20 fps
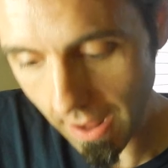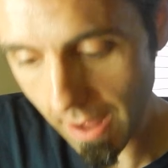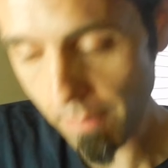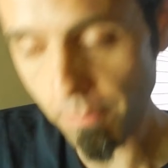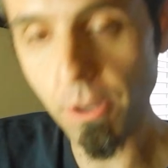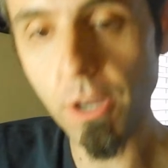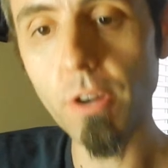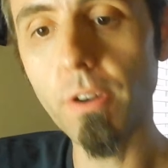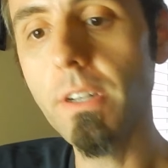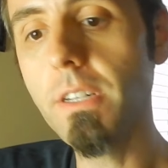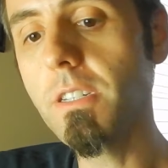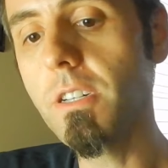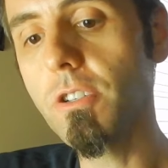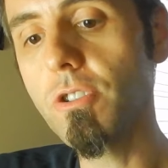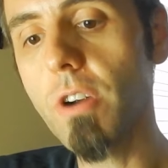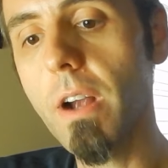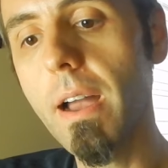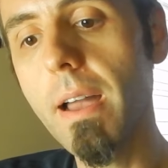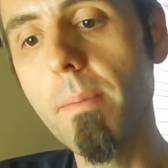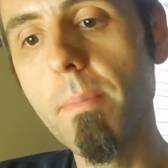I'm curious to
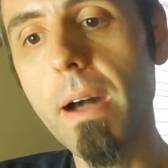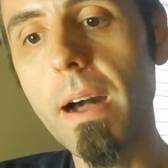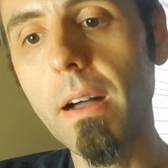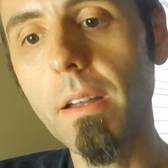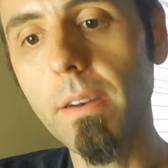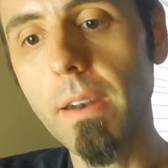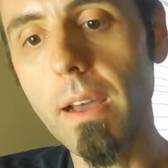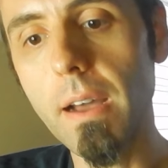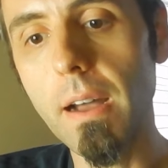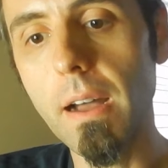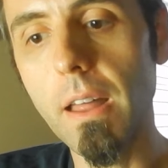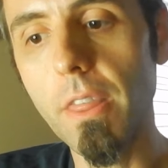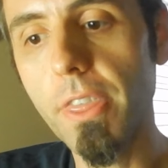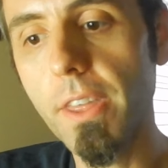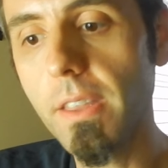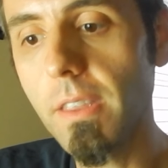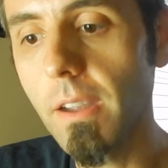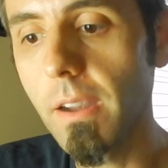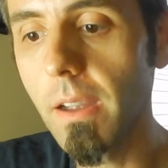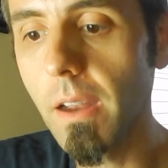try them out. I
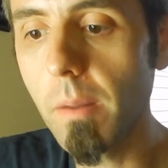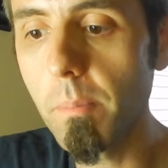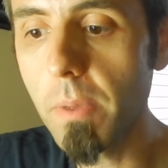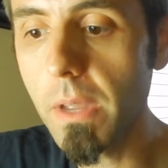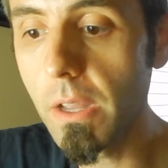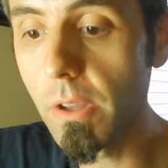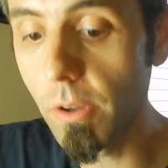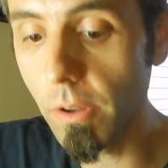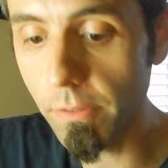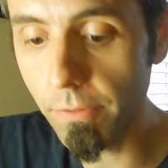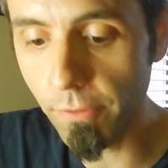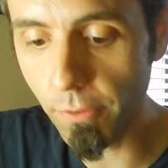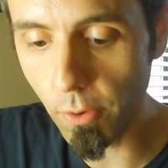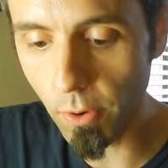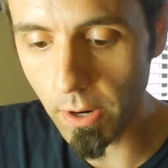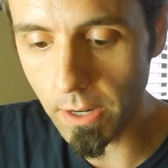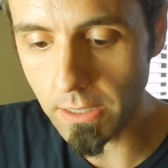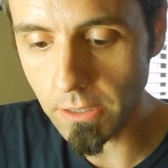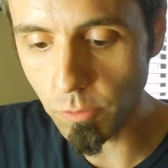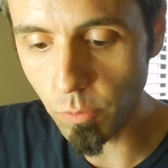think they're gonna be good
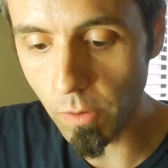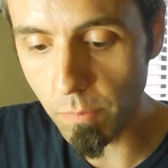for us.